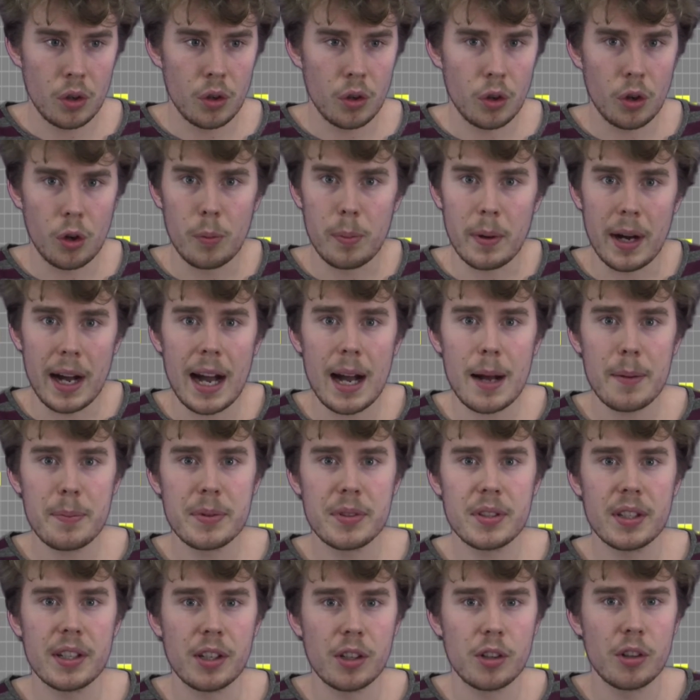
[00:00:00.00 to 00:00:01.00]
or
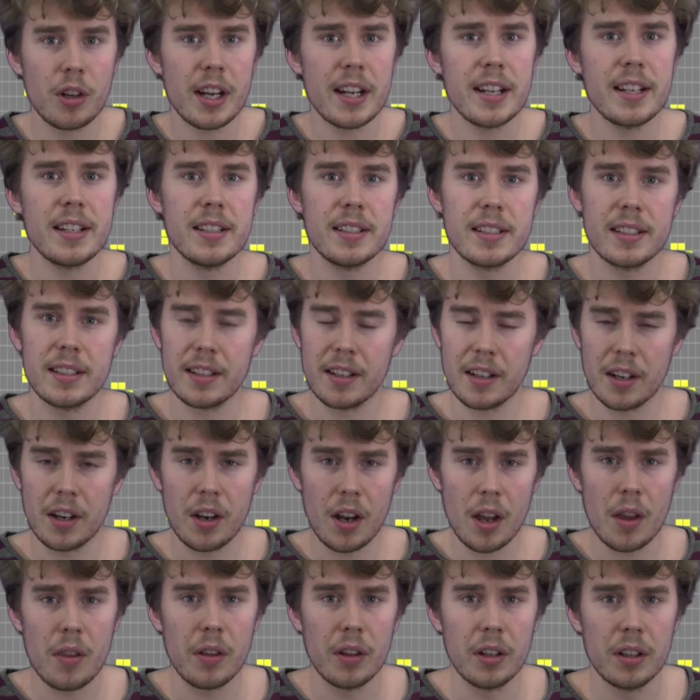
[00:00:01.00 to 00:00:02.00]
perhaps ingrained in
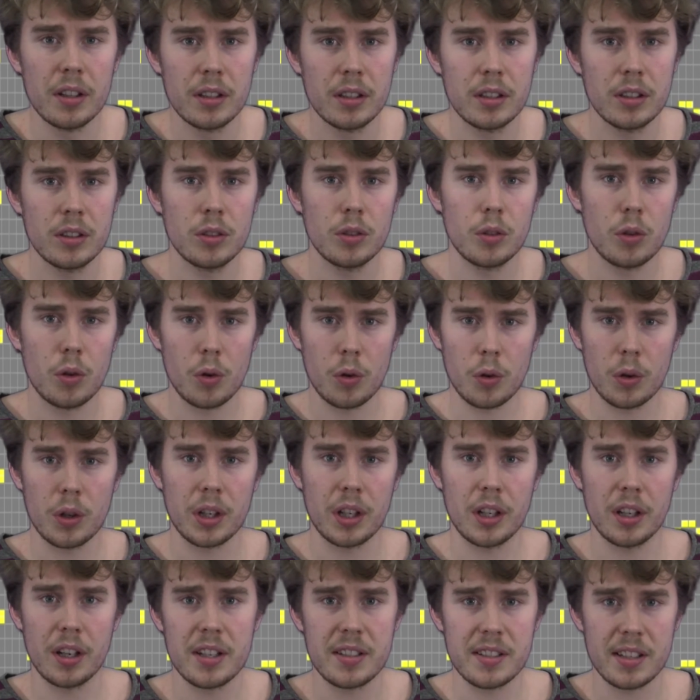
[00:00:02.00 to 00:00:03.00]
another
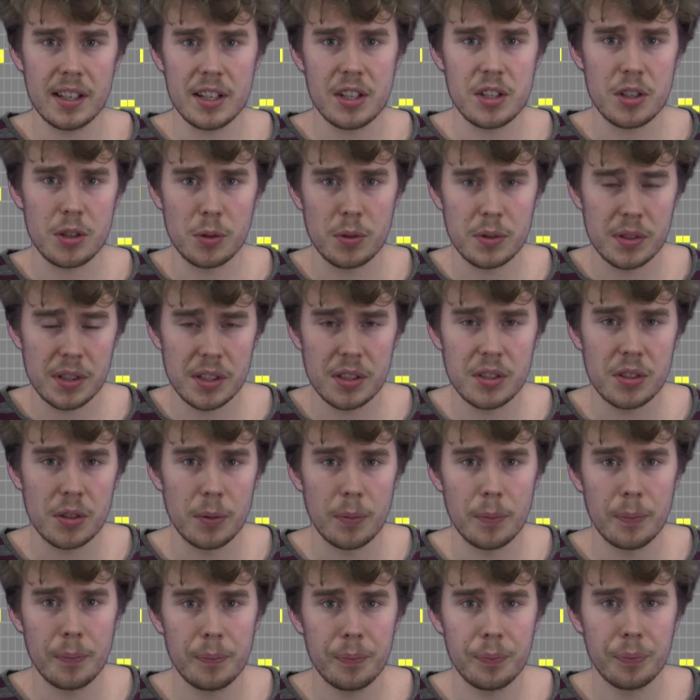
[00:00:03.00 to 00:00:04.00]
organizational
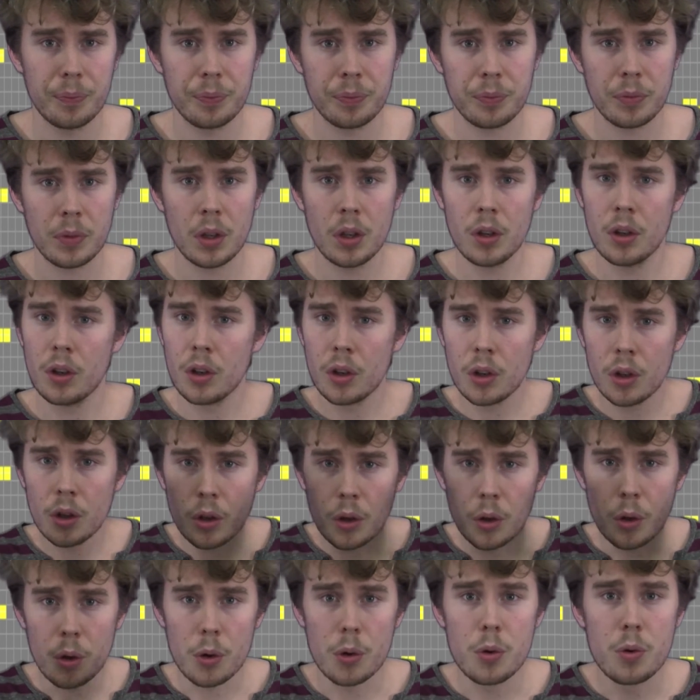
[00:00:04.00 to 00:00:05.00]
system.
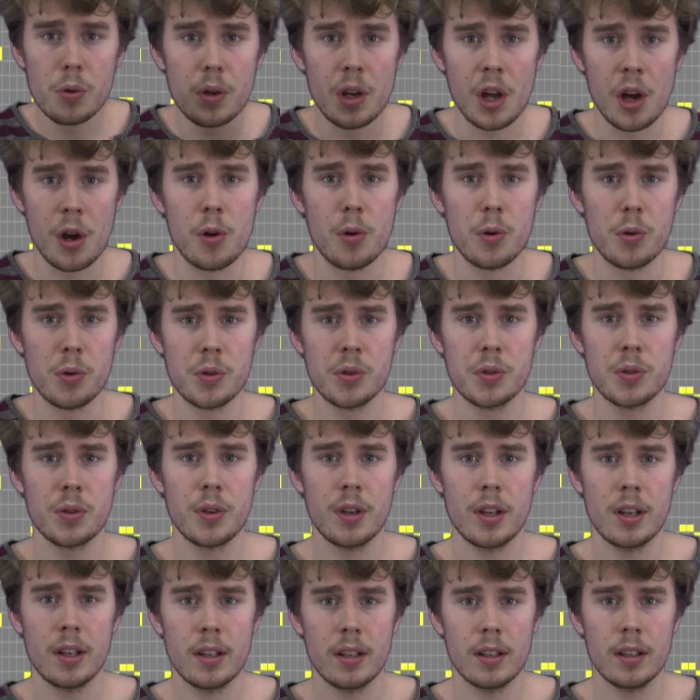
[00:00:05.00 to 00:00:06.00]
Who
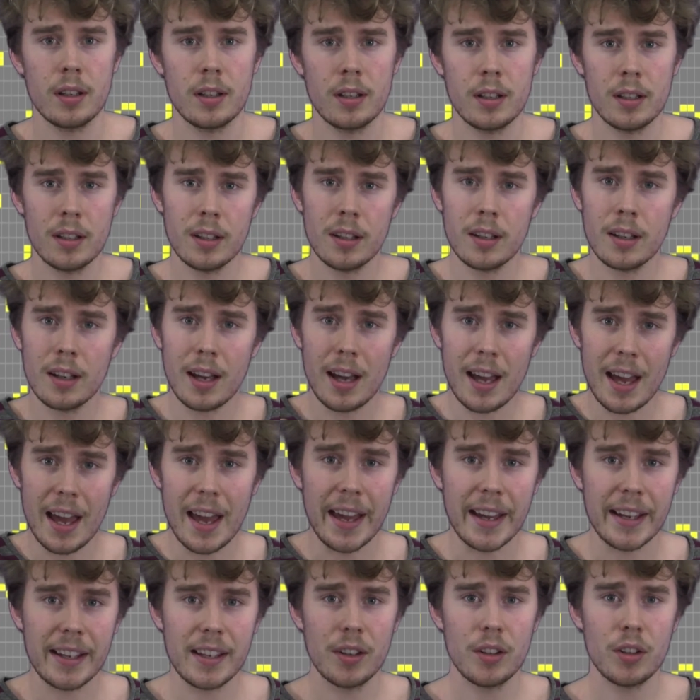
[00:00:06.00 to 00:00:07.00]
knows?
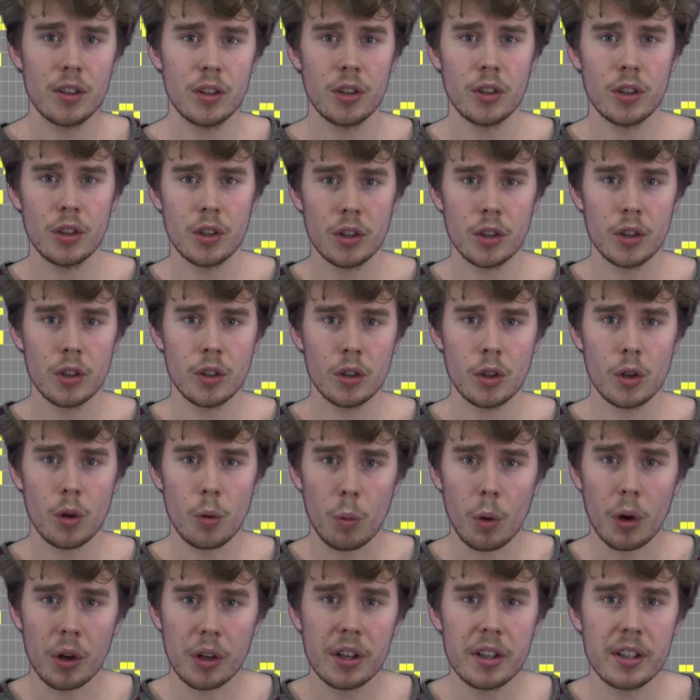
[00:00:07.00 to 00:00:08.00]
Heck,
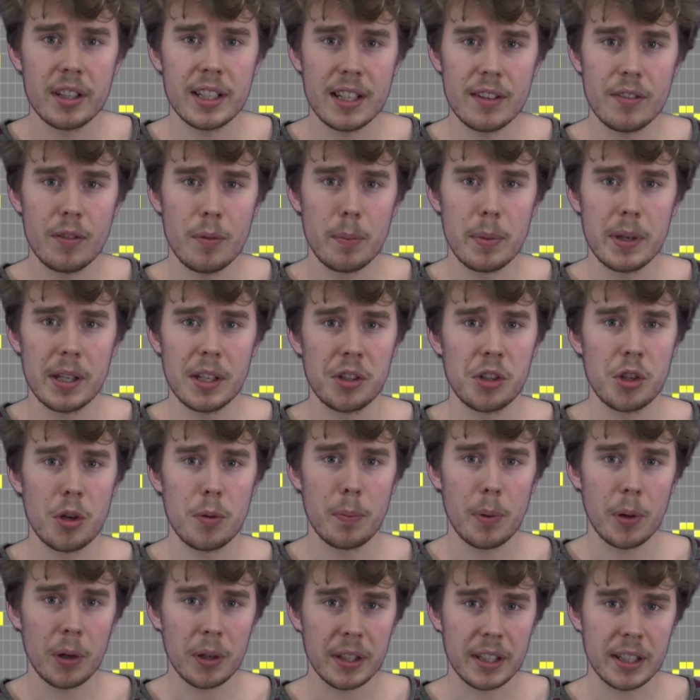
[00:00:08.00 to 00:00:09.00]
one could even be in your
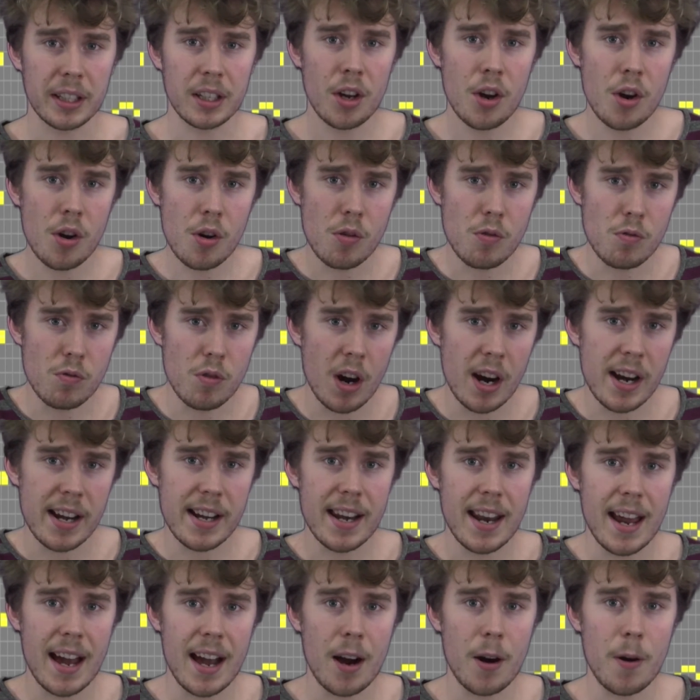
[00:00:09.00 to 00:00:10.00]
body right
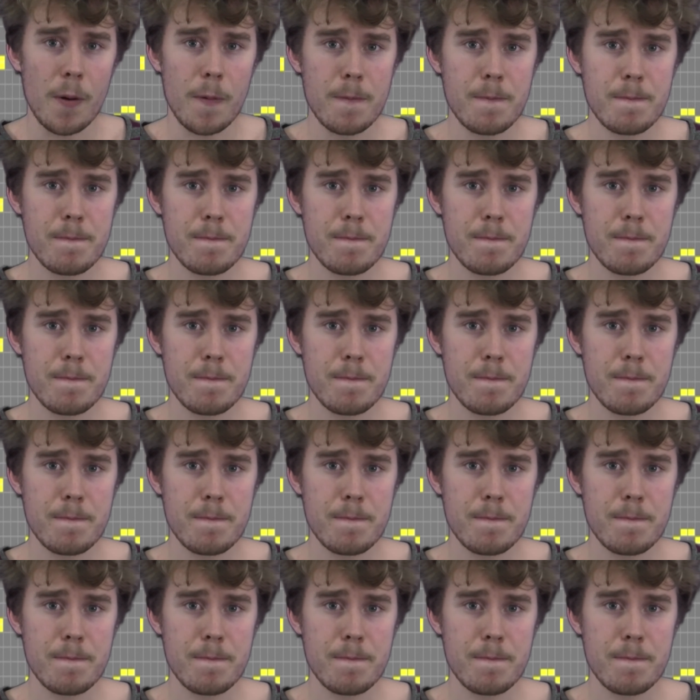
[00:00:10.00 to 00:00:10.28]
now.